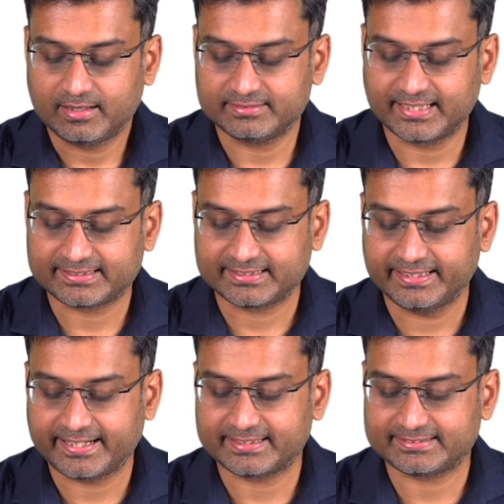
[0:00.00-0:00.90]
thus
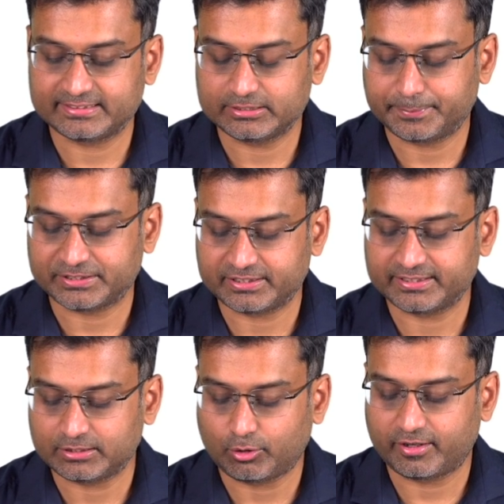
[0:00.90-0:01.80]
indicates that this patient
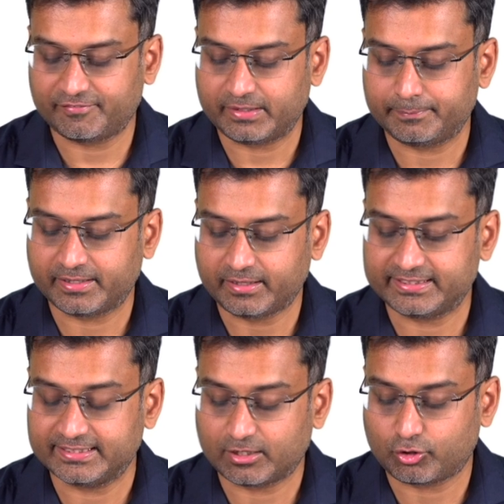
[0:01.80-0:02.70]
is now developing
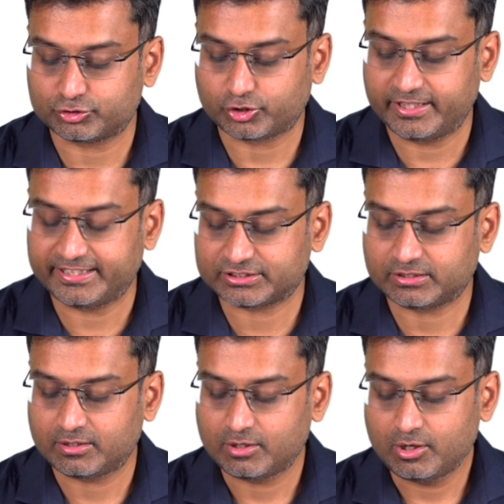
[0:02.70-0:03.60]
either a
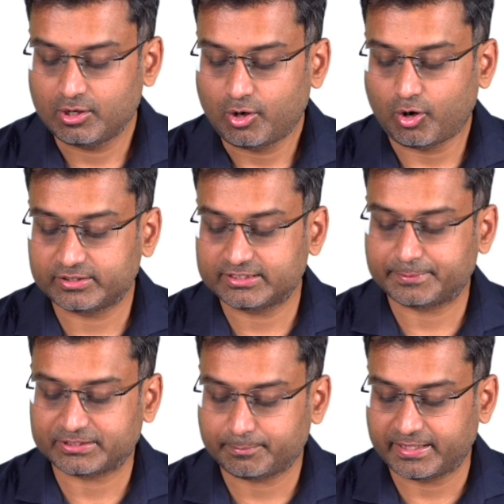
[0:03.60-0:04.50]
consolidation, or this
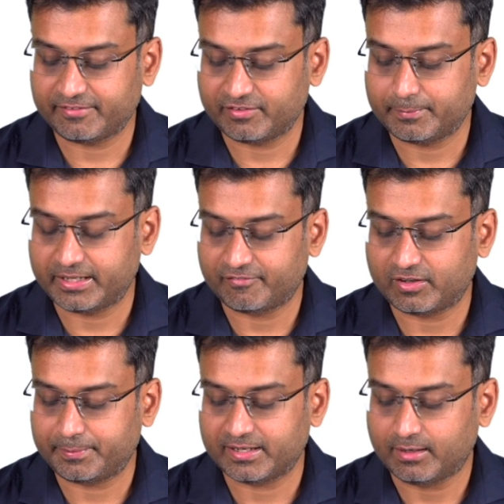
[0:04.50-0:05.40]
patient might even be
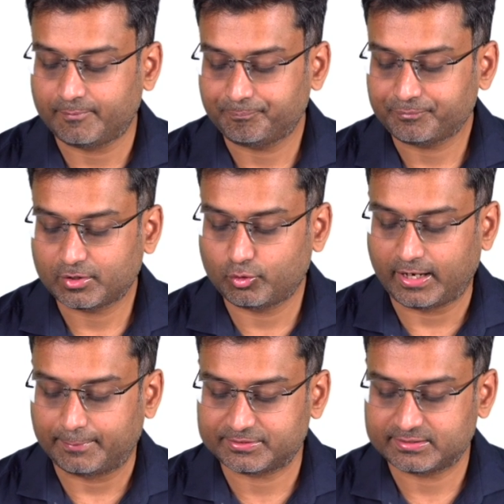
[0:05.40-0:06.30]
developing a
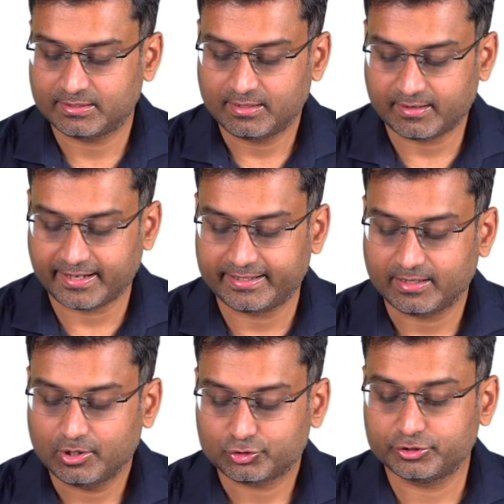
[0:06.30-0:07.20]
collapse, right?
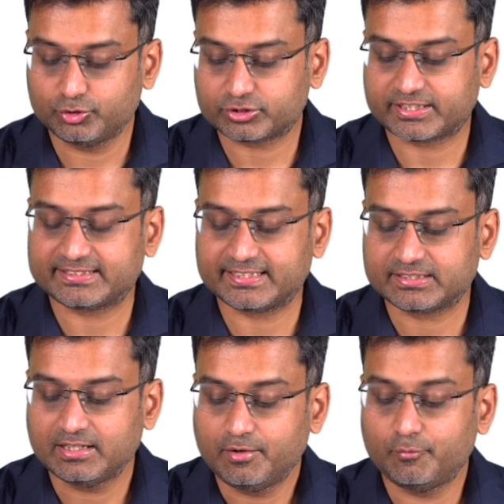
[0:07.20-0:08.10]
So in those
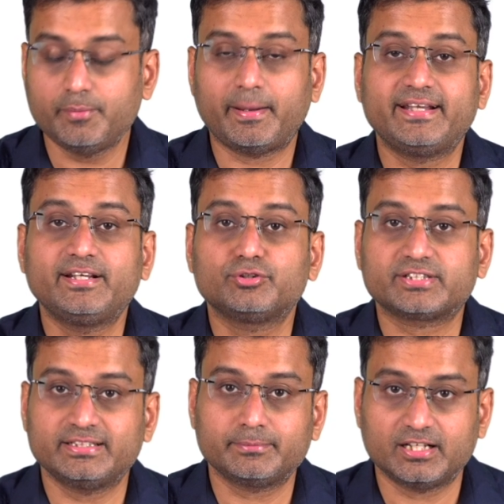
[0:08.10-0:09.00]
cases, we might need to
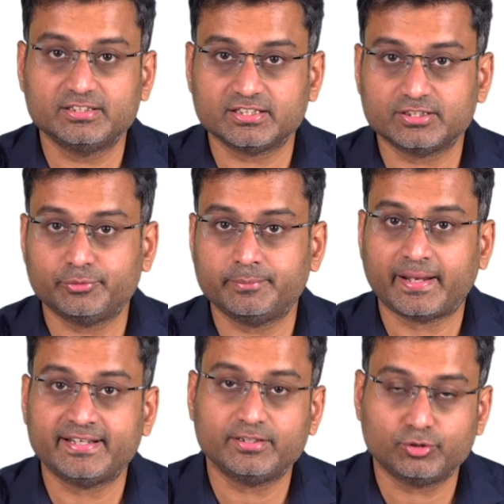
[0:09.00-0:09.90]
send in cultures, we
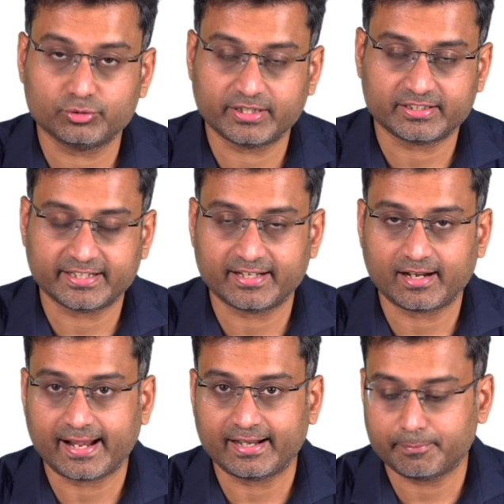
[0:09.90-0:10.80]
might need to titrate
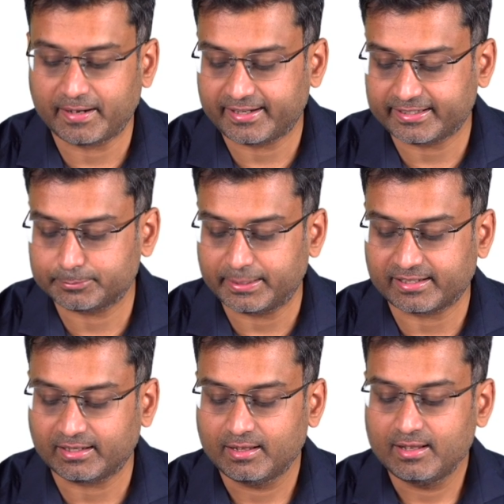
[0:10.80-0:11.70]
our antibiotics
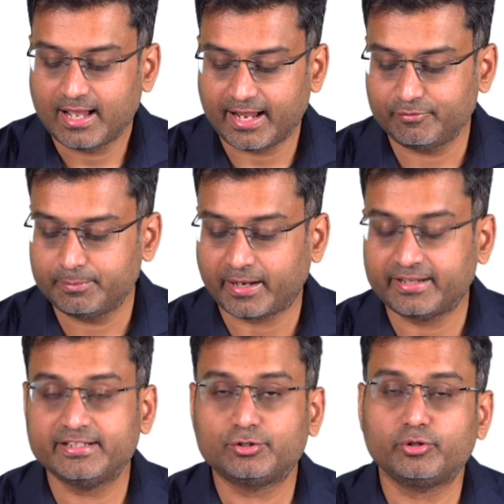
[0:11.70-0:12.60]
better, and we
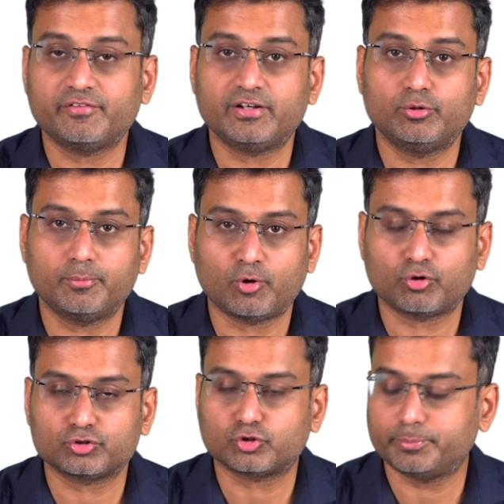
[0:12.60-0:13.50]
might need to even do a
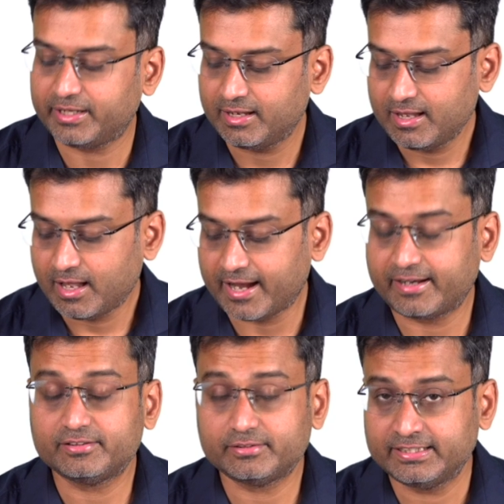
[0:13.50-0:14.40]
bronchoscopy
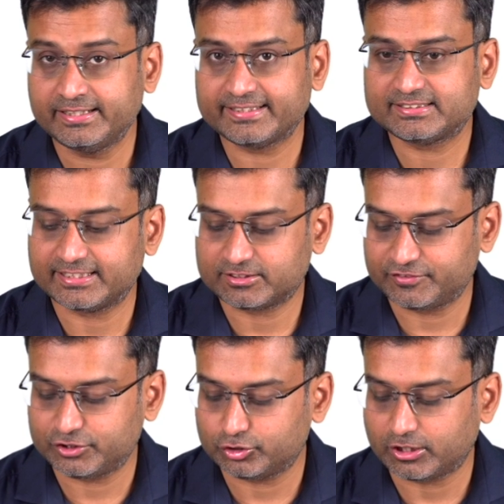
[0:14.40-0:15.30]
and intense chest
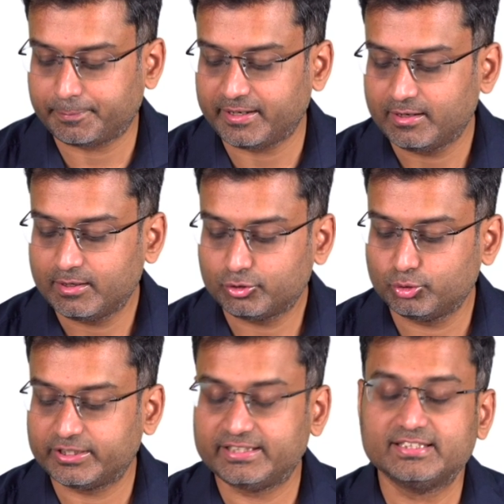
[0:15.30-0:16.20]
physiotherapy
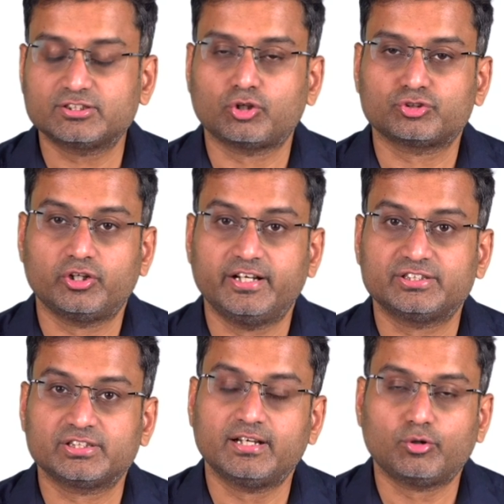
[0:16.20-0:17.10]
to treat this
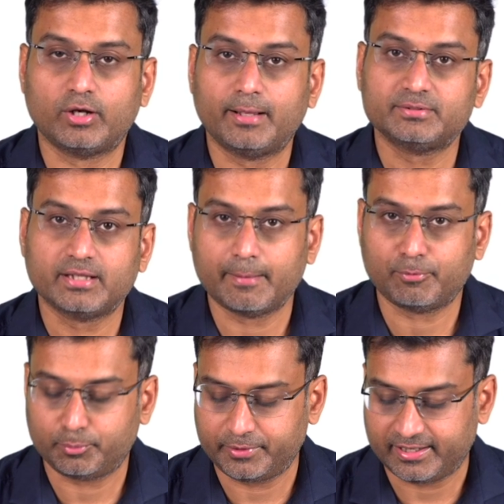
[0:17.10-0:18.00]
consolidation and collapse
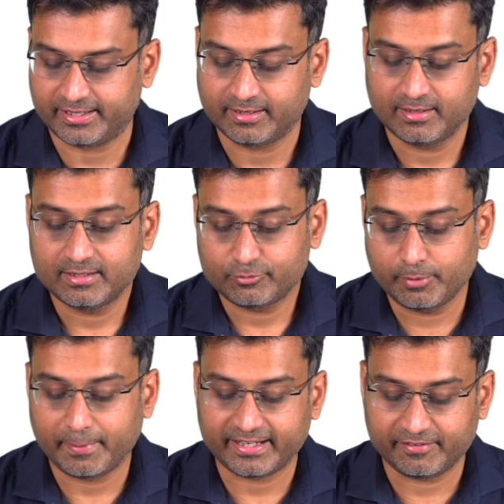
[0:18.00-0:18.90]
appropriately.
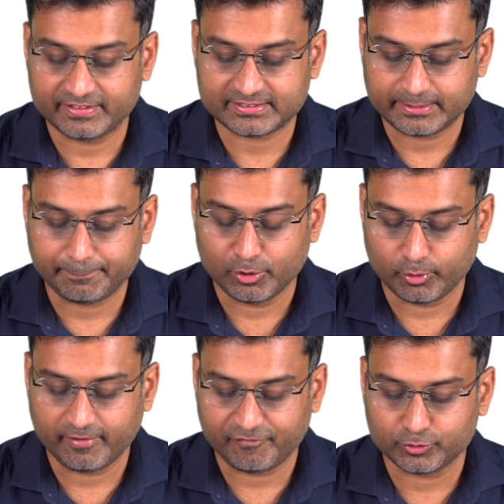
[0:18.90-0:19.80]
We might even see
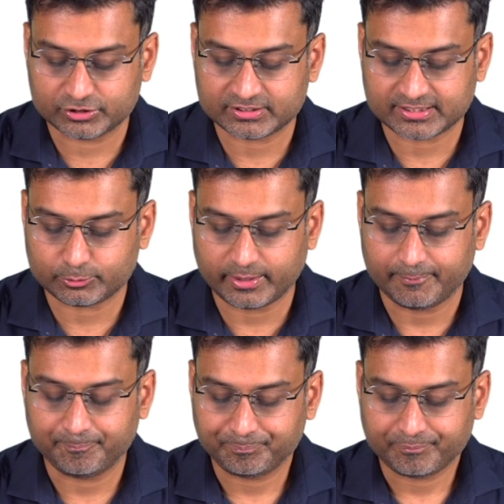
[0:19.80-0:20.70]
pleural effusions as well.
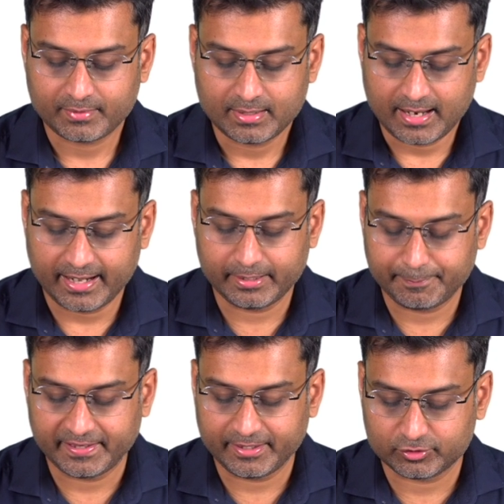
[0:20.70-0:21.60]
And
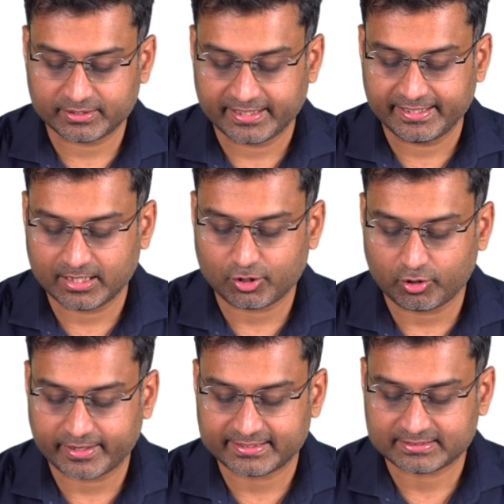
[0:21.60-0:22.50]
depending on the clinical
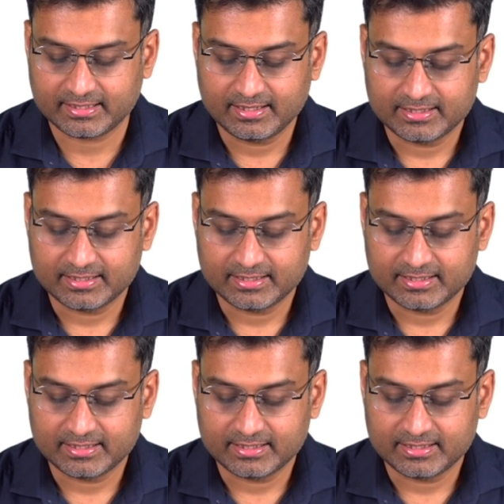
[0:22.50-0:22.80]
context,